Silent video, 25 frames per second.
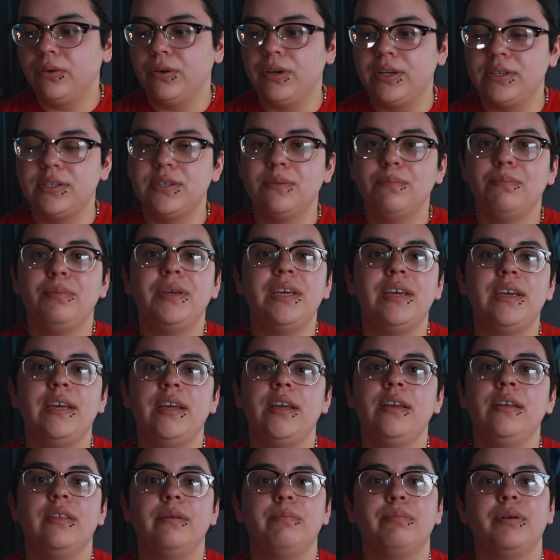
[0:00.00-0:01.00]
going to
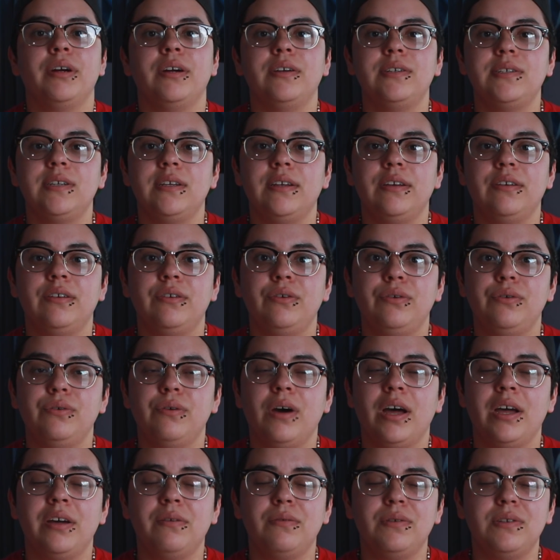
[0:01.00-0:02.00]
be the person who
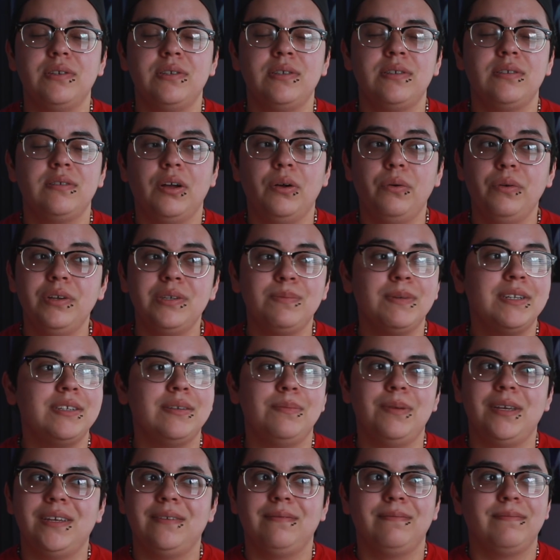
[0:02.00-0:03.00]
I was always meant to
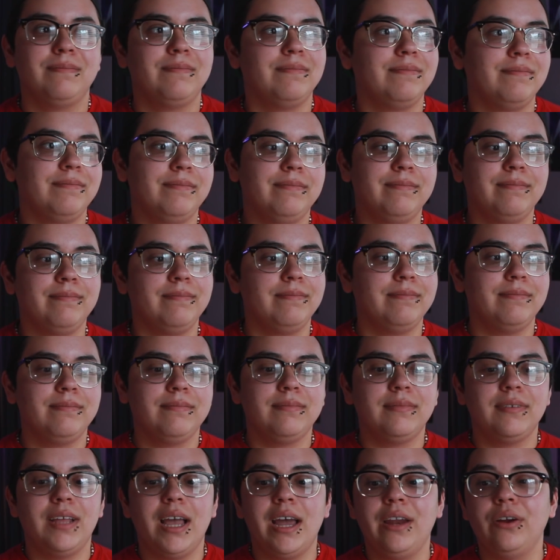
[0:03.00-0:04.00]
be.
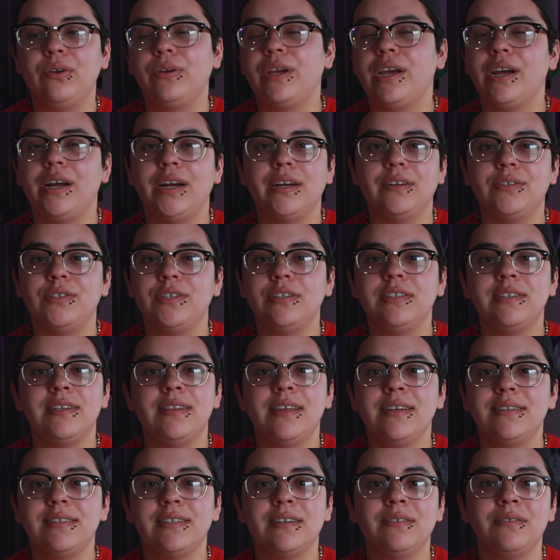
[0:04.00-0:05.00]
I don't care how cheesy
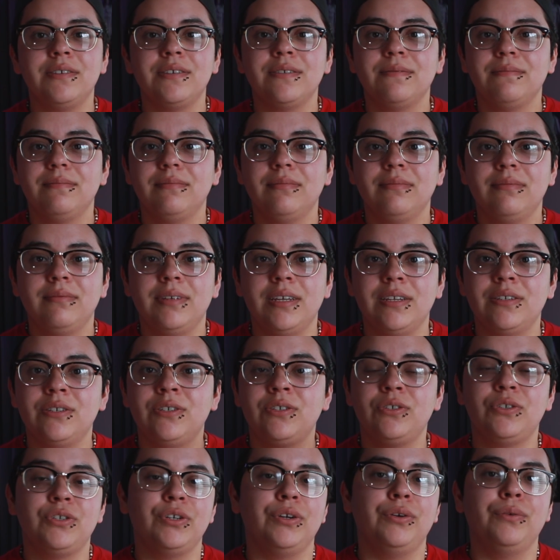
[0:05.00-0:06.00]
that sounds.
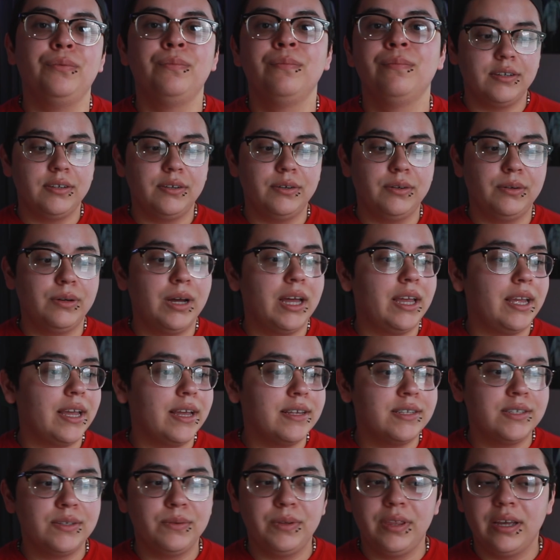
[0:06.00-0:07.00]
It's true. So I
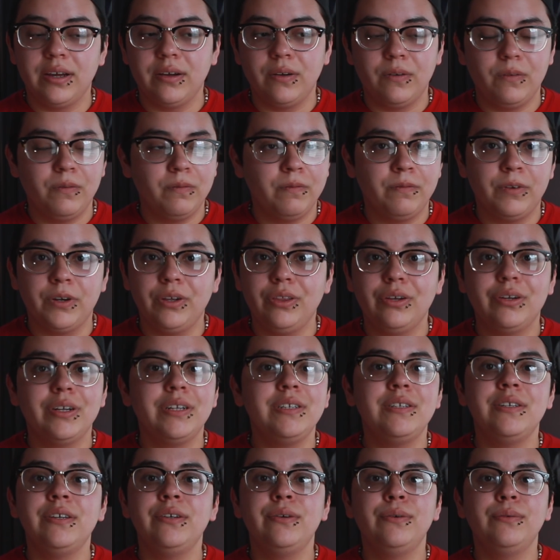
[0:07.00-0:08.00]
guess without further
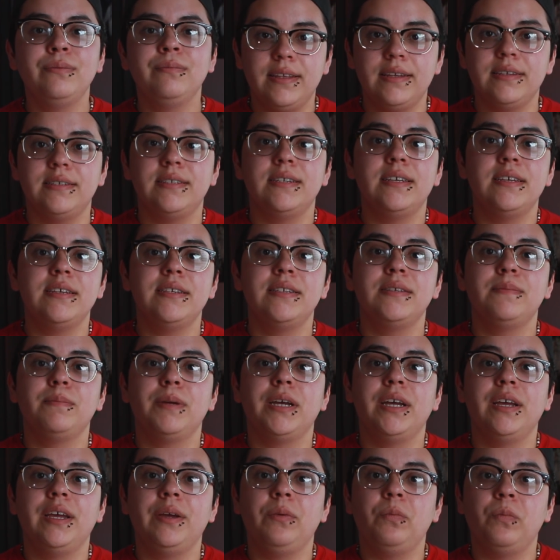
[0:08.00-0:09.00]
ado, this is
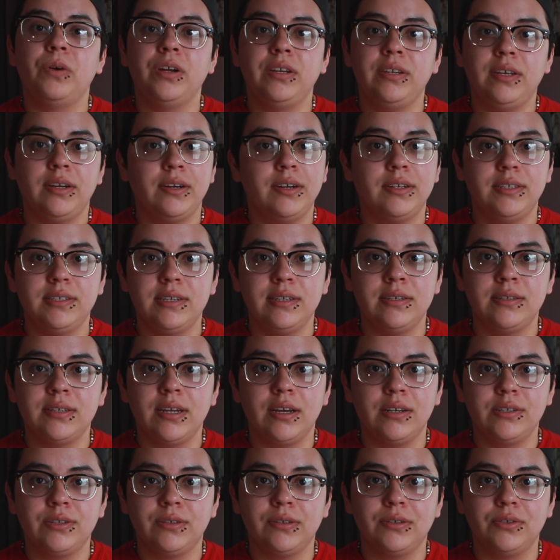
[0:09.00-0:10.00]
my 1 year on
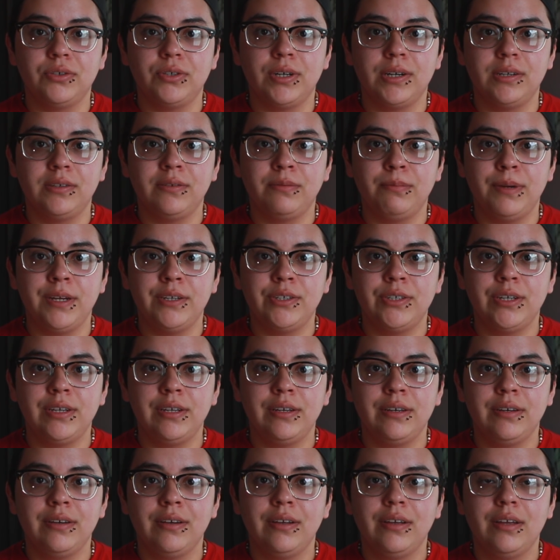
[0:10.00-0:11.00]
testosterone
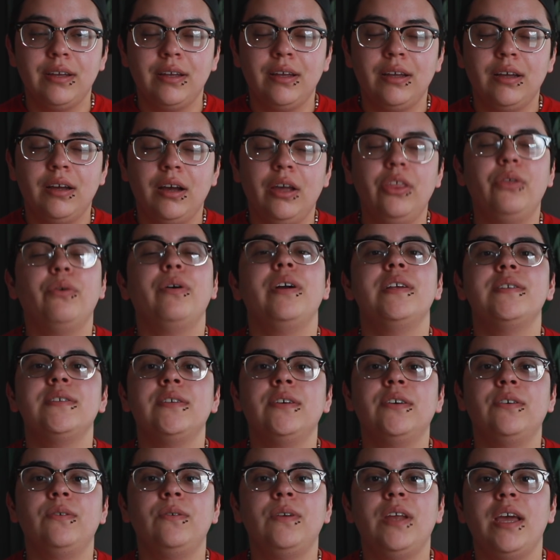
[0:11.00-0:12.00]
transformation, otherwise
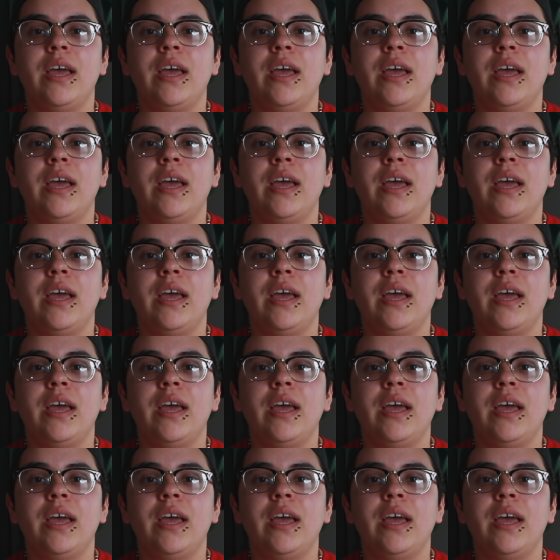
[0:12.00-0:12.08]
known